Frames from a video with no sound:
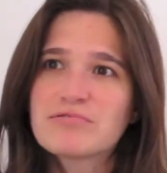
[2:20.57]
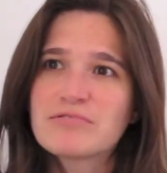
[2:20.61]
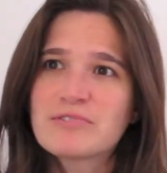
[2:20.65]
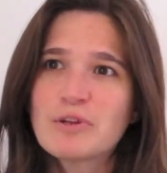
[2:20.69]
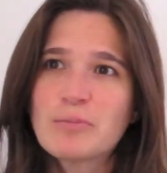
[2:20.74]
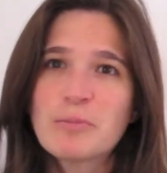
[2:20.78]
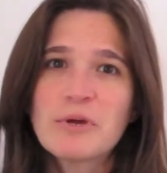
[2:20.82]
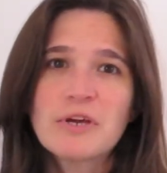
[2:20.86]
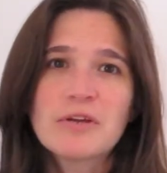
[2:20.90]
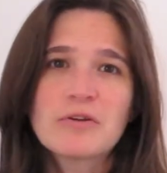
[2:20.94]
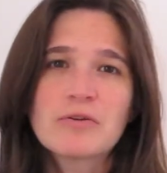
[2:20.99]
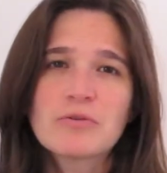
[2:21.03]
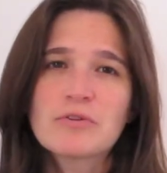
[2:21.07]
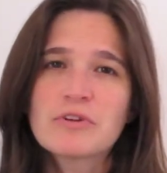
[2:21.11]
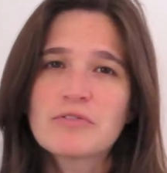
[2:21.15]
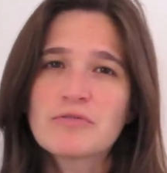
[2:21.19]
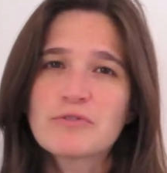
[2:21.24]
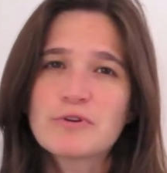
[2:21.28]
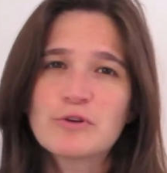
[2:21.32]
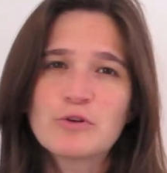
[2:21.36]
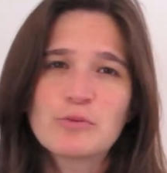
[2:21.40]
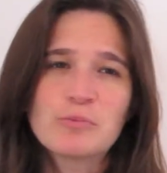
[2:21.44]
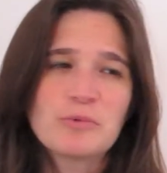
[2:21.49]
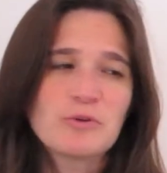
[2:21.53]
There make no
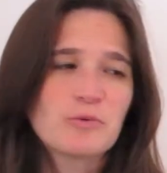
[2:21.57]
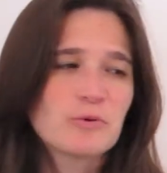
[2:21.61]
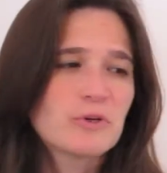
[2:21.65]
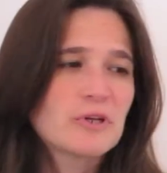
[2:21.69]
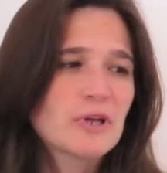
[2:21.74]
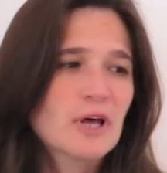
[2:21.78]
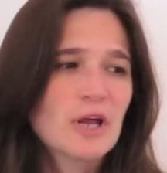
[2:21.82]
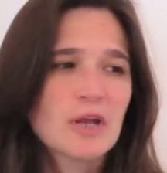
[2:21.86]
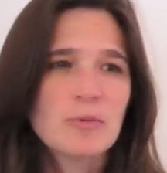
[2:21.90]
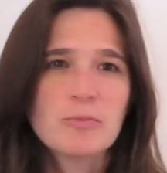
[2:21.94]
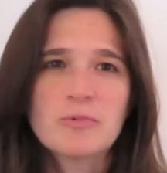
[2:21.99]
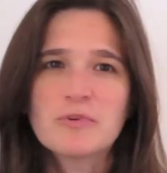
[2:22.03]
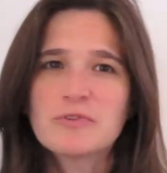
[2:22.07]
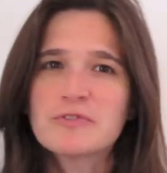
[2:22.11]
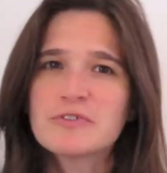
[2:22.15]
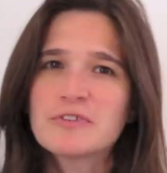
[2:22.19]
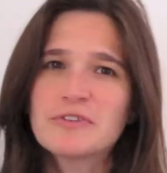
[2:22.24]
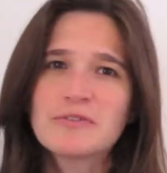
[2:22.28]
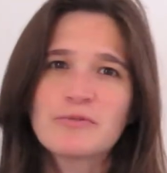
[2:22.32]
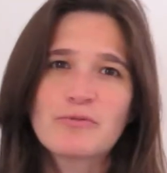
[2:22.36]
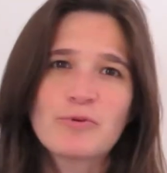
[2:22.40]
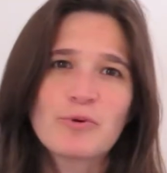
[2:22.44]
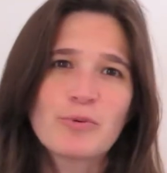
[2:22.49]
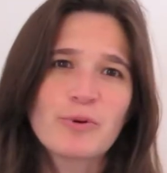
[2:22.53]
difference between animals
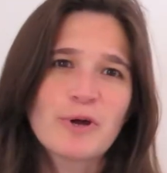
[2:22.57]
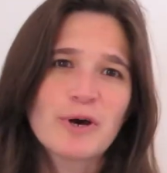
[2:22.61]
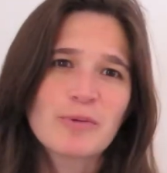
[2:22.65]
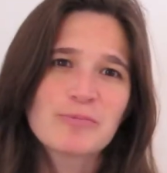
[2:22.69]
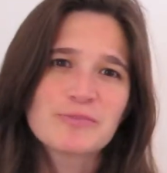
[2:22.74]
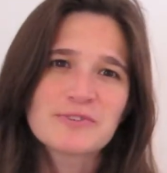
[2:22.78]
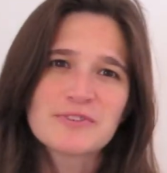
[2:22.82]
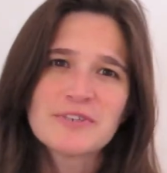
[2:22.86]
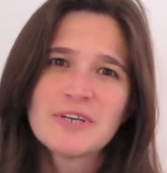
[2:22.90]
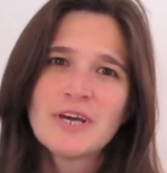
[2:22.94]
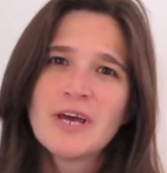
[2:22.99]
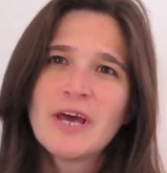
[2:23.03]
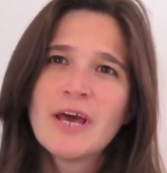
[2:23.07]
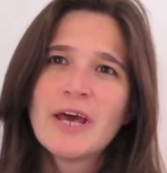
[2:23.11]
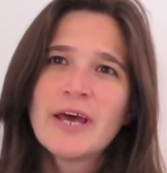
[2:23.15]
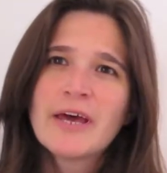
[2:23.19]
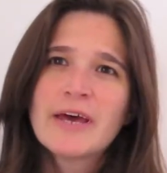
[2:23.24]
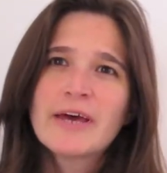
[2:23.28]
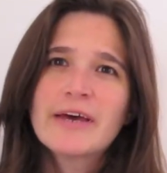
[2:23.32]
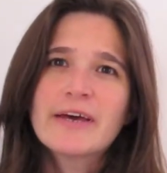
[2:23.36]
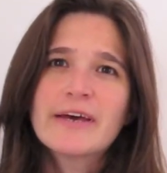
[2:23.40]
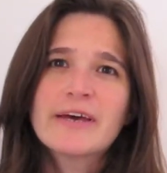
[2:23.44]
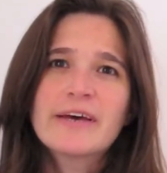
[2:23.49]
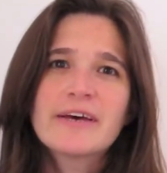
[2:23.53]
and grown-ups.
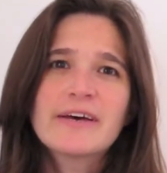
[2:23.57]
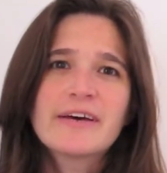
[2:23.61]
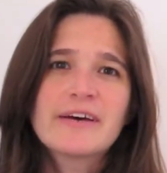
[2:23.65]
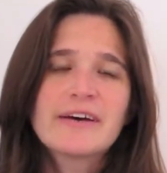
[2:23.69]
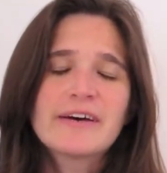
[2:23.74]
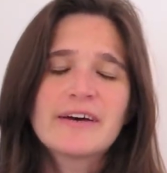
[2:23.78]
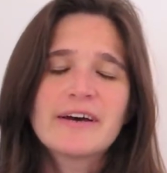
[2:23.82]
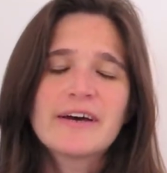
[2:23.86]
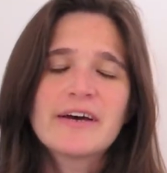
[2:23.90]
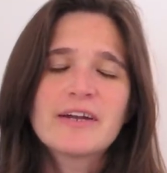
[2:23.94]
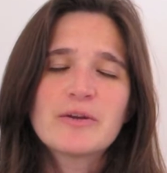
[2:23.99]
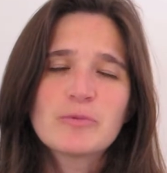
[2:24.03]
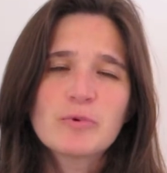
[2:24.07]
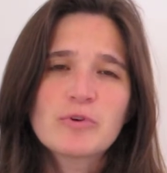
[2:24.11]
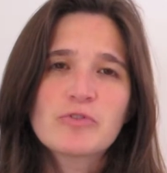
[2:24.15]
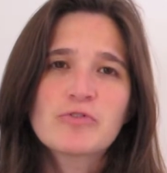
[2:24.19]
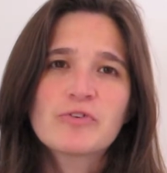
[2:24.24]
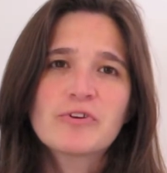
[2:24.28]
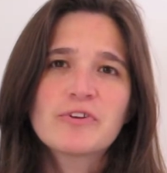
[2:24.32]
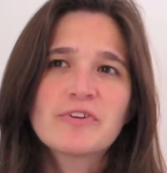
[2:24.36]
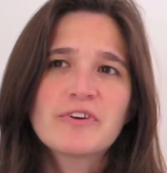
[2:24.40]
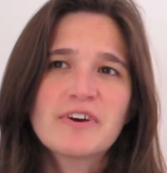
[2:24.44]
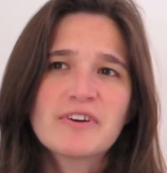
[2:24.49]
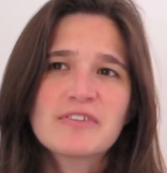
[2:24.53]
And it was
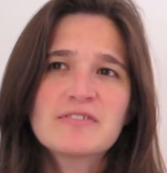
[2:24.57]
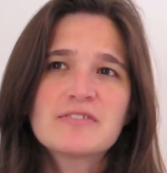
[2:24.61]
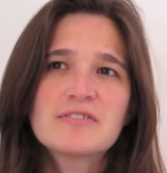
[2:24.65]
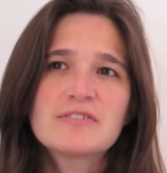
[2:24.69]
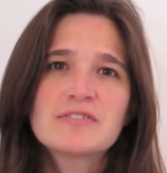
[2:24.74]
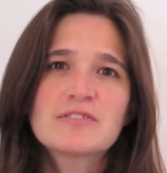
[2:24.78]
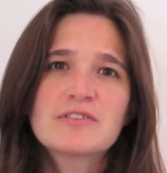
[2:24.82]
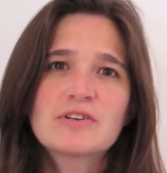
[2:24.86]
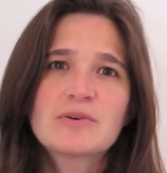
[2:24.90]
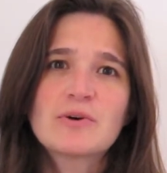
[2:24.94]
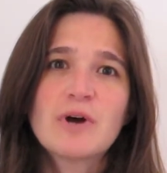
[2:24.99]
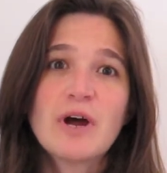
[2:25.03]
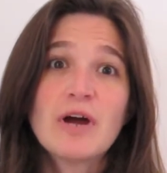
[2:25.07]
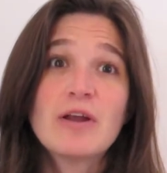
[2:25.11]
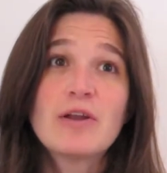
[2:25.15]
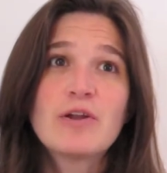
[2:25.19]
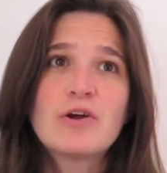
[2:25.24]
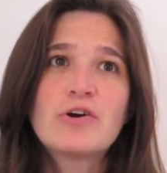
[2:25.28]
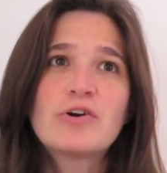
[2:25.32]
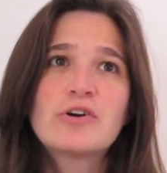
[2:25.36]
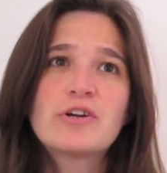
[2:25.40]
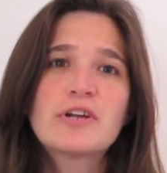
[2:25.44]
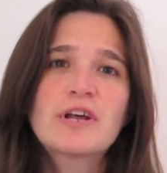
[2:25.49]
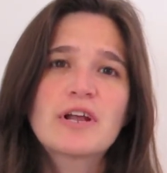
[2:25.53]
fantastic. So I
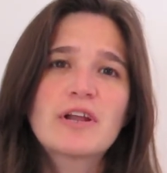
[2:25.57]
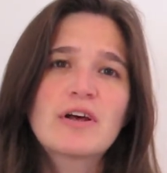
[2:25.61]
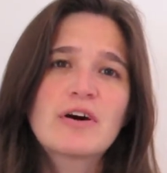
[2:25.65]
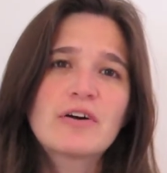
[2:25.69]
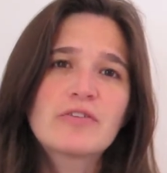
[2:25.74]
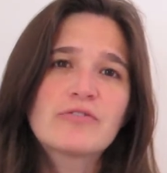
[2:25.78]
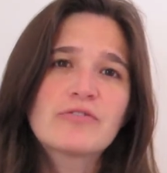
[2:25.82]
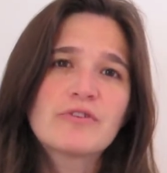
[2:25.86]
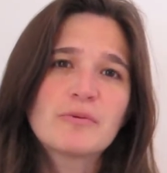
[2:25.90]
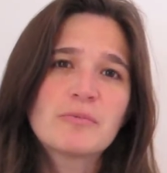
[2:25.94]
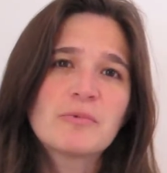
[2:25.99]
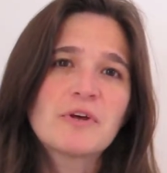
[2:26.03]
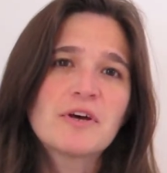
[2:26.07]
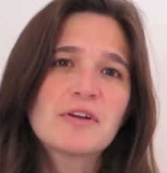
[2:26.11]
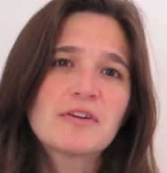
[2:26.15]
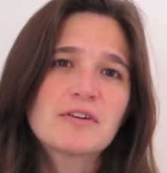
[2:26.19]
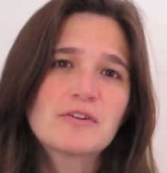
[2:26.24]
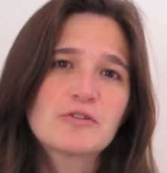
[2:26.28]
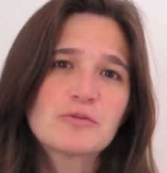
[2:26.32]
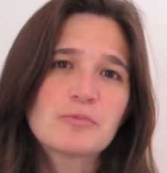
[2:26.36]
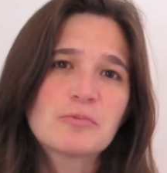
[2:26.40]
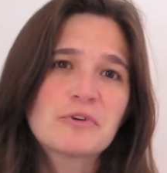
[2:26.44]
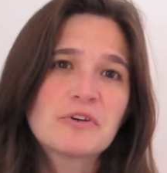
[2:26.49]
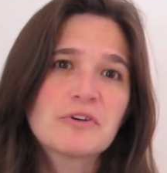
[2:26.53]
learned a lot from that
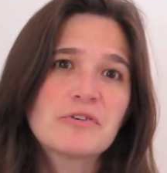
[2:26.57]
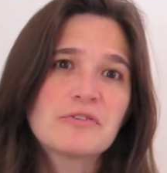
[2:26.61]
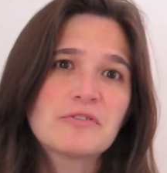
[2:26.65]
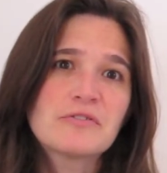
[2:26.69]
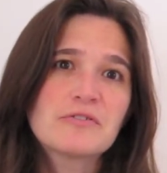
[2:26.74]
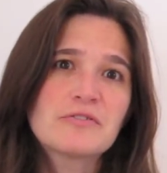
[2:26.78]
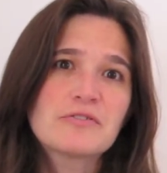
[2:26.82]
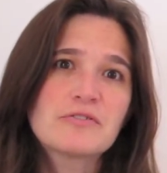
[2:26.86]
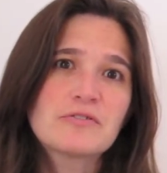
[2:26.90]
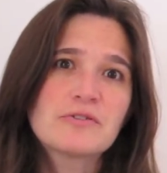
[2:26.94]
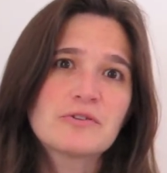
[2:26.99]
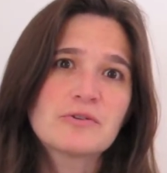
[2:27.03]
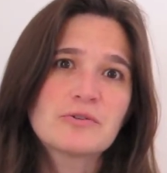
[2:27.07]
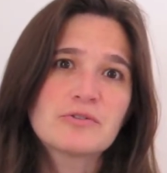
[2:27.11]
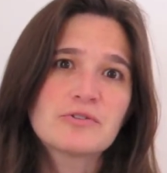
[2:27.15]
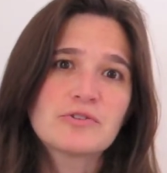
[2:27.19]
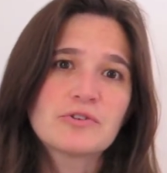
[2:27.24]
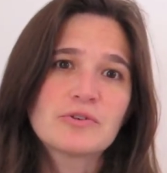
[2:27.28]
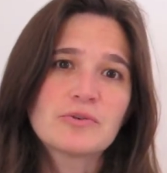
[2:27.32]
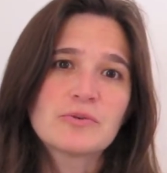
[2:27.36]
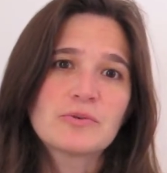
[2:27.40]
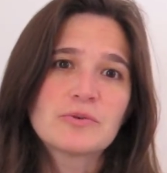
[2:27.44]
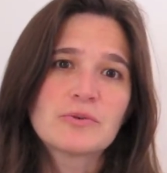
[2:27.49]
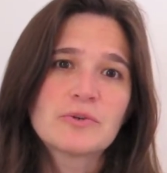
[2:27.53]
experience
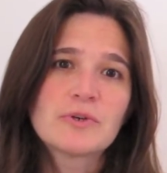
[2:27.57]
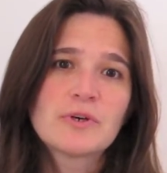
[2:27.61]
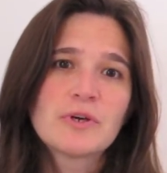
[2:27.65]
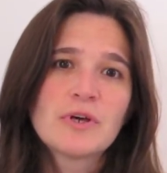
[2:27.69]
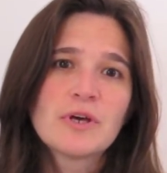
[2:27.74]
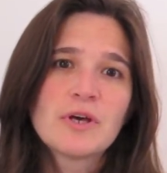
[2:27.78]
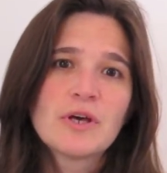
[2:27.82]
also.